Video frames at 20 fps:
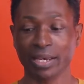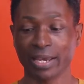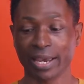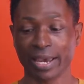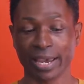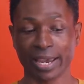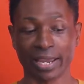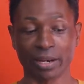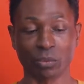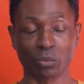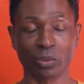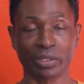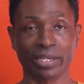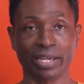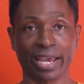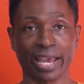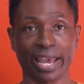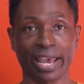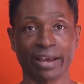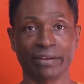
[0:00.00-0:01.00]
and we
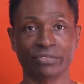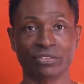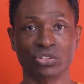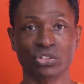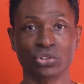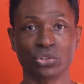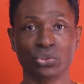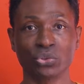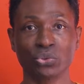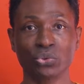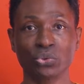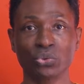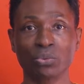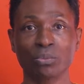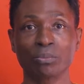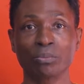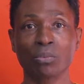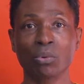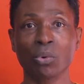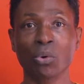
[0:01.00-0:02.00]
have two
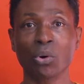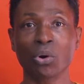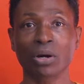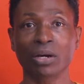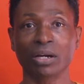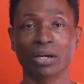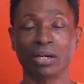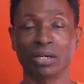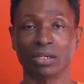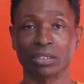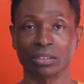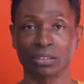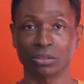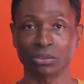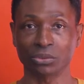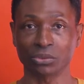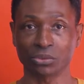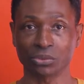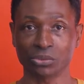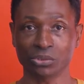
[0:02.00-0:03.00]
more
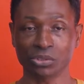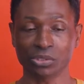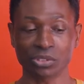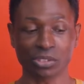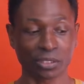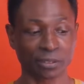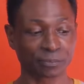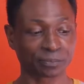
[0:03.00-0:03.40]
colors